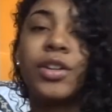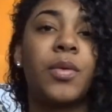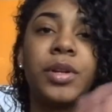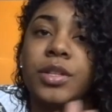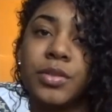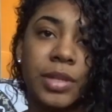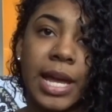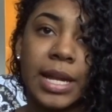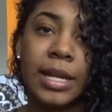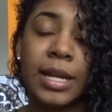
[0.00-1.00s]
You don't want to do
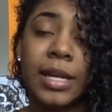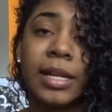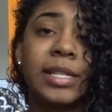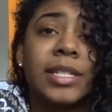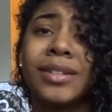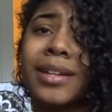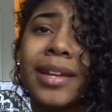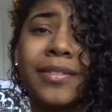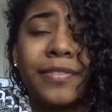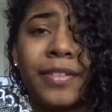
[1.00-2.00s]
that because then you're going
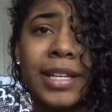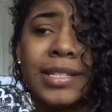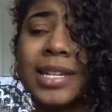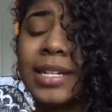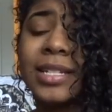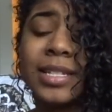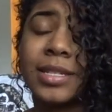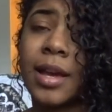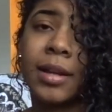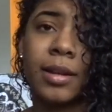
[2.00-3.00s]
to get frizz and it's
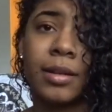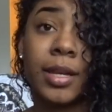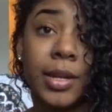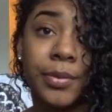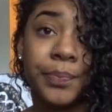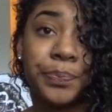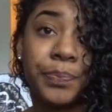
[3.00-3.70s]
just not going to look cute.